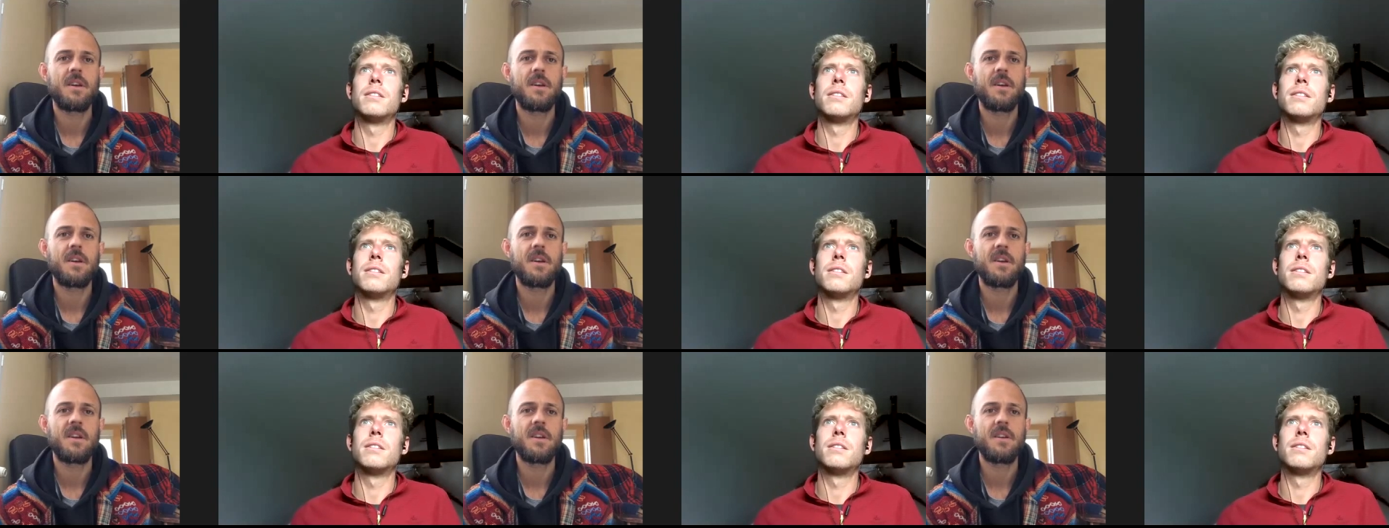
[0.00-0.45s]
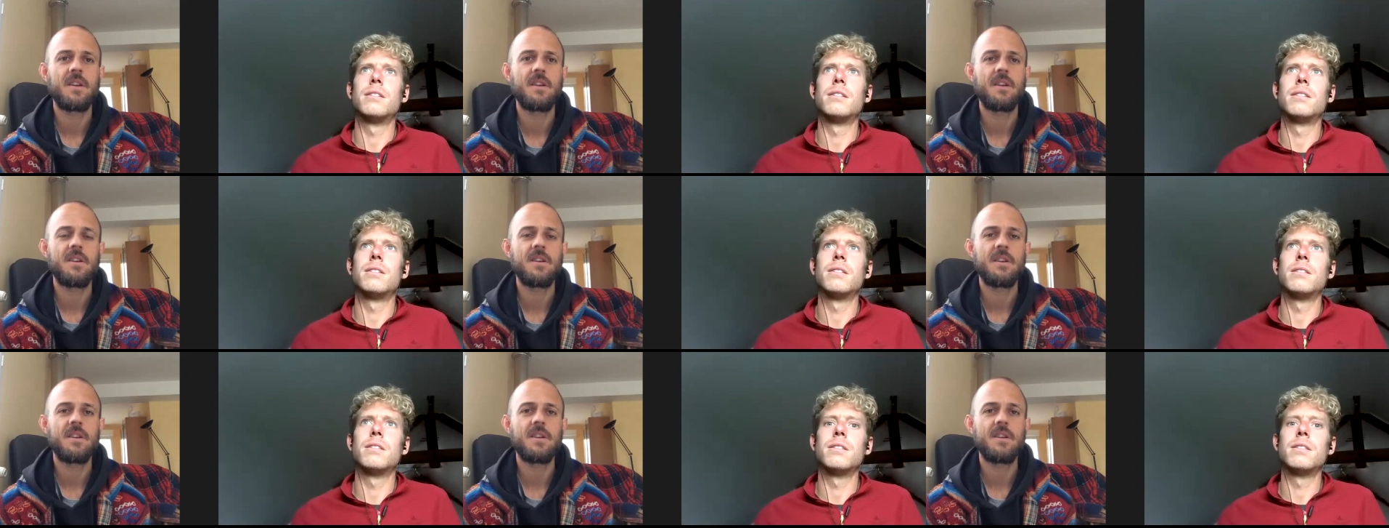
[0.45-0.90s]

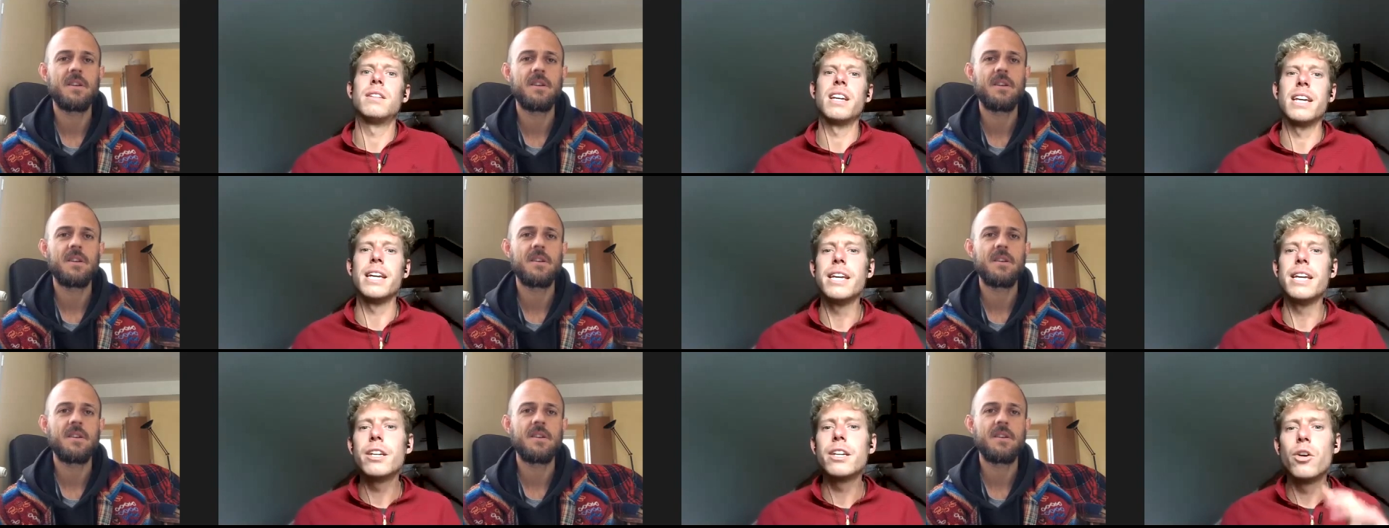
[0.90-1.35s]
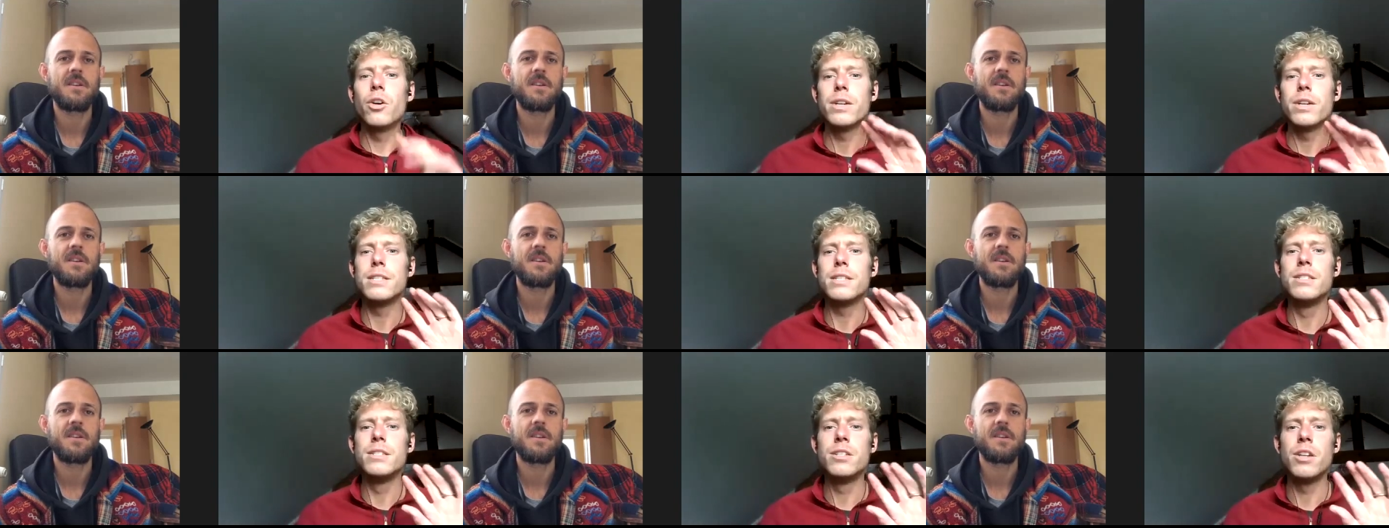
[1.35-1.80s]
Speaker 1: Uh, the
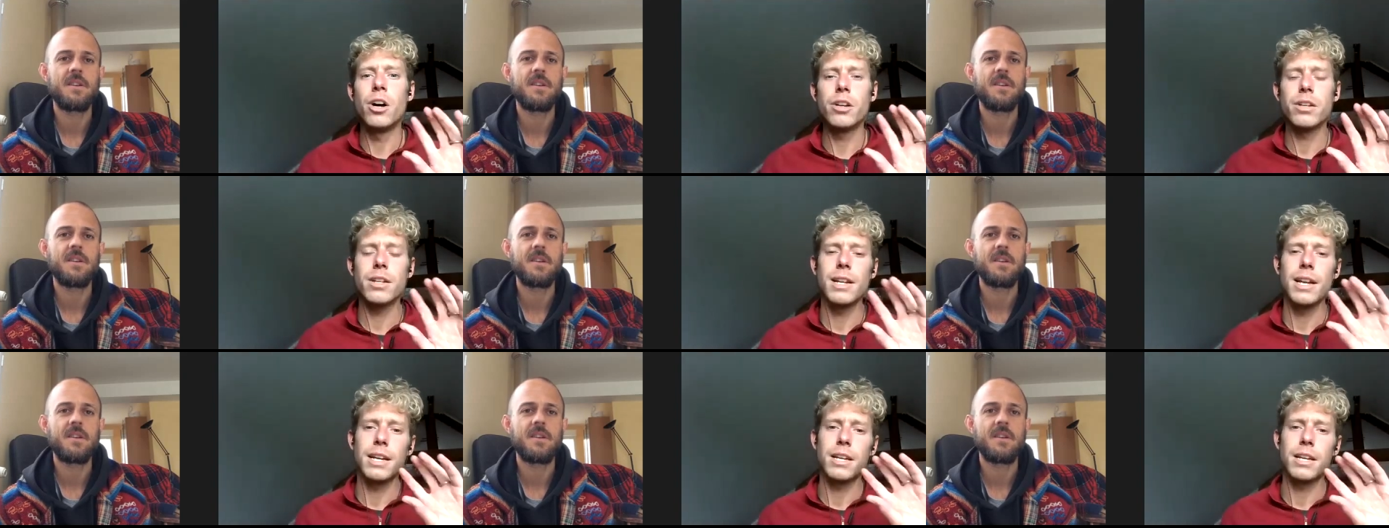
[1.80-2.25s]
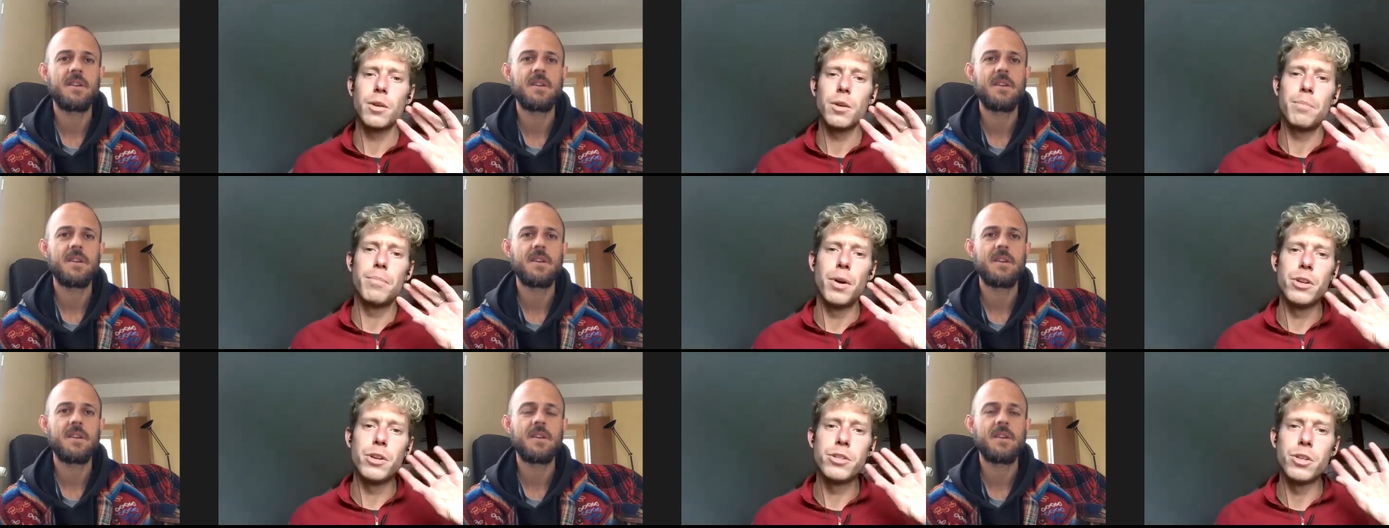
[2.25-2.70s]
ego is not like
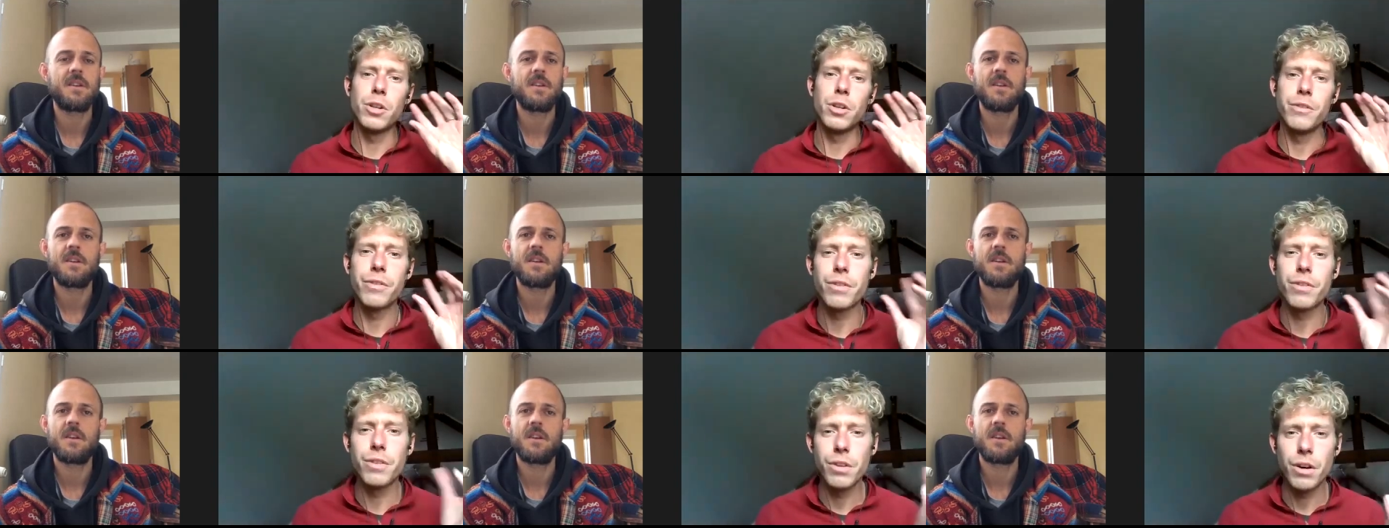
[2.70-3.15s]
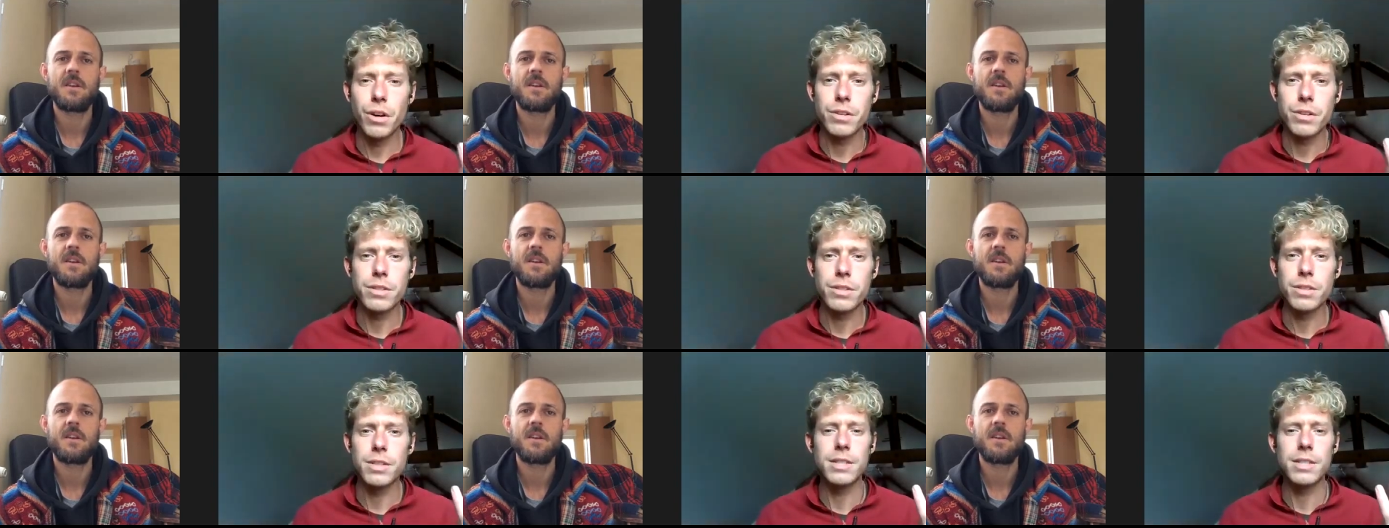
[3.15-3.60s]
a bundle of
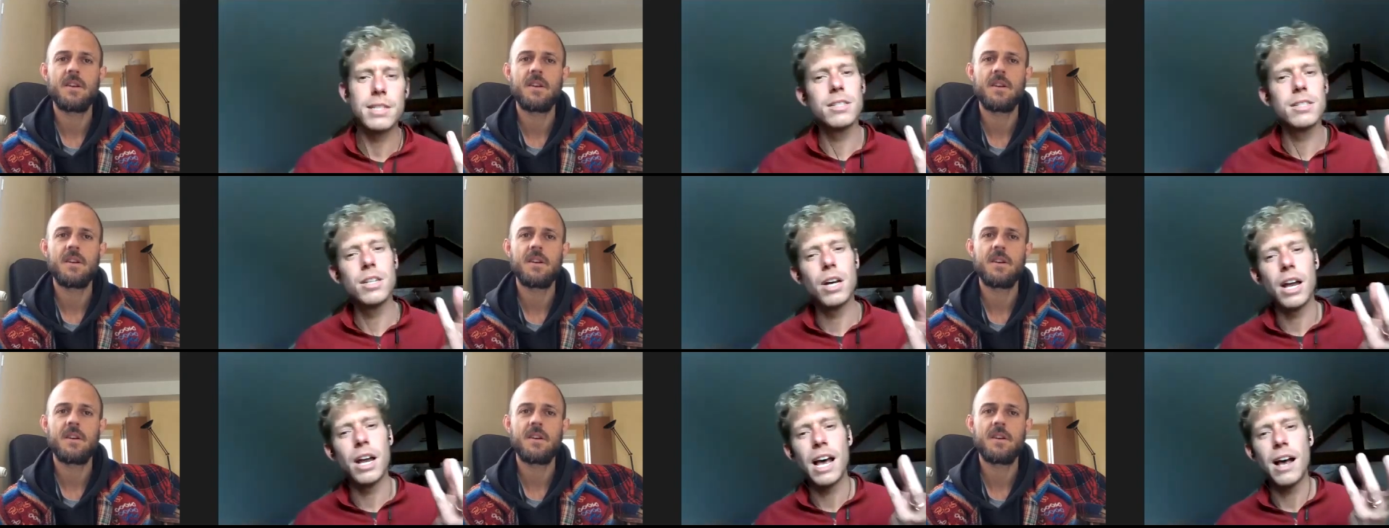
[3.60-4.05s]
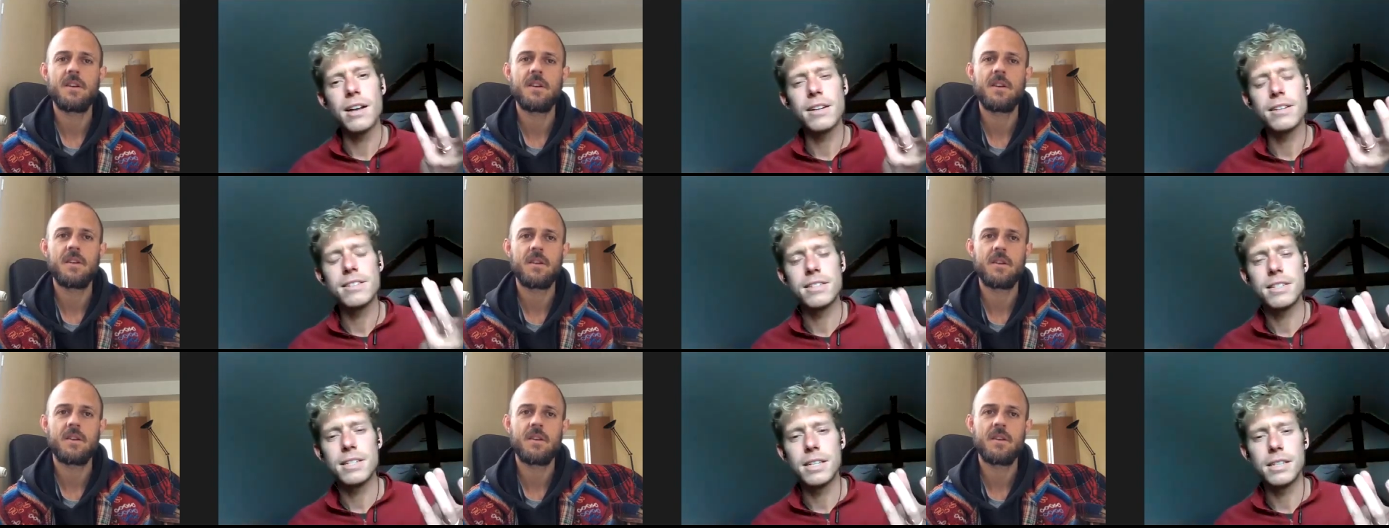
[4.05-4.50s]
thoughts. This is not how
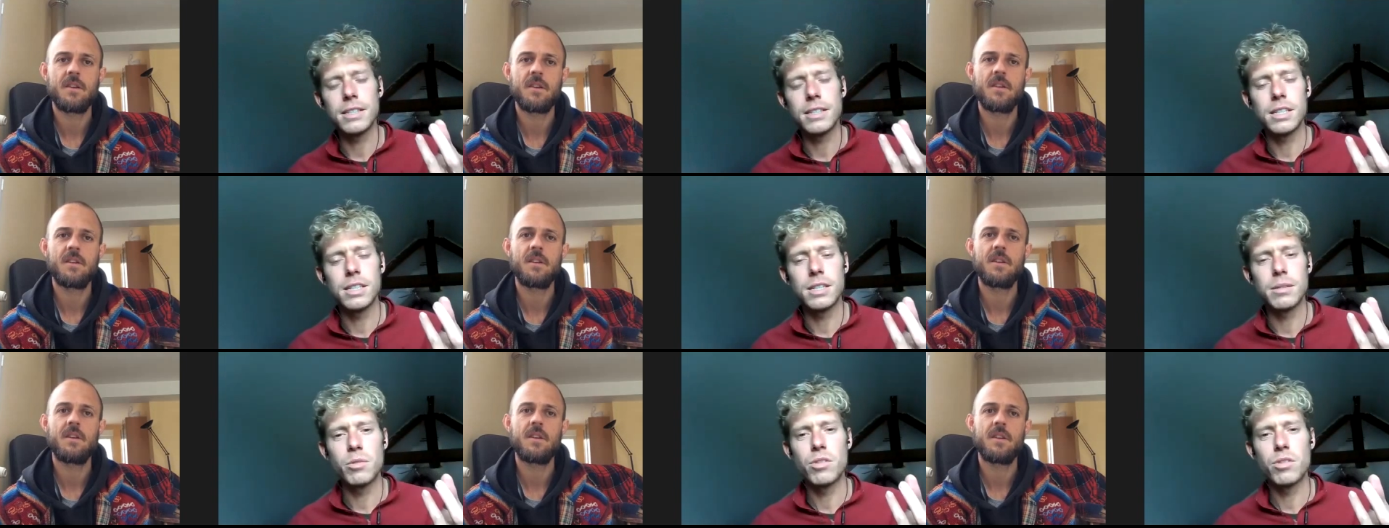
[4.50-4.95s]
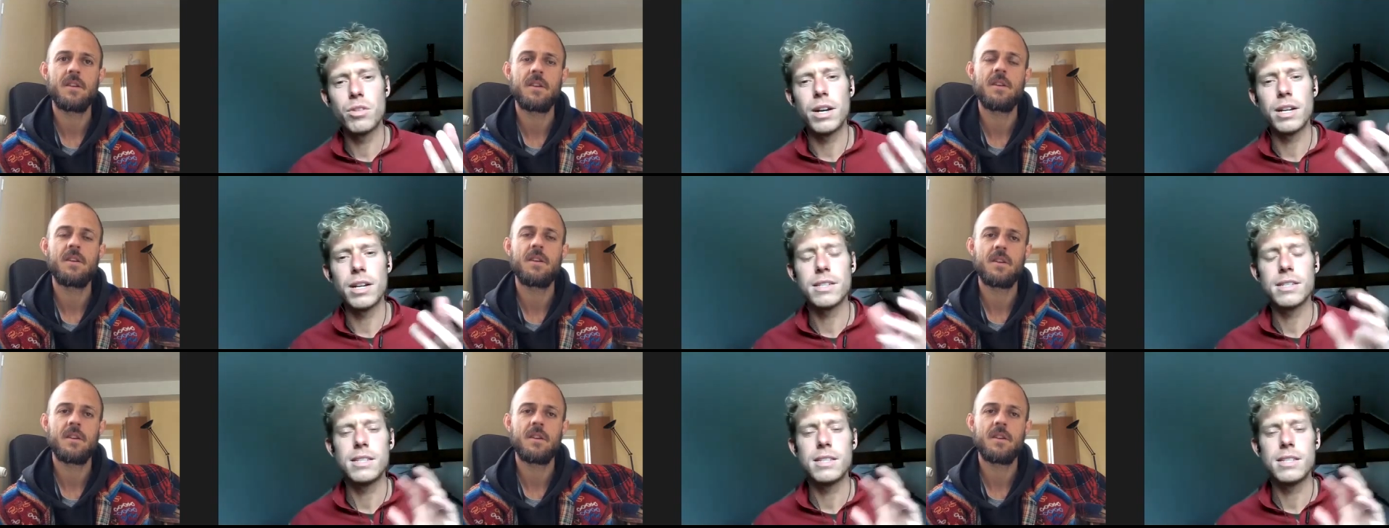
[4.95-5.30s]
I see it anymore.